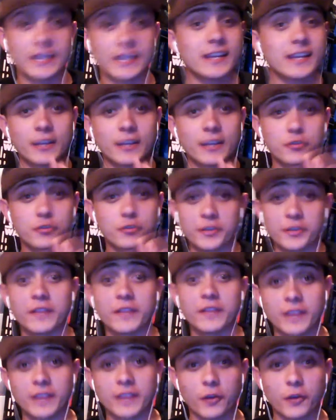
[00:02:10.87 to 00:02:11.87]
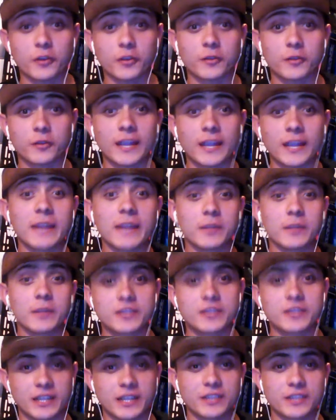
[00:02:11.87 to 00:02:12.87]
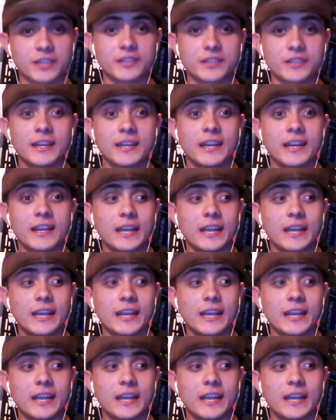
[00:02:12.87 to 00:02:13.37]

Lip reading: Any trait of a character can be changed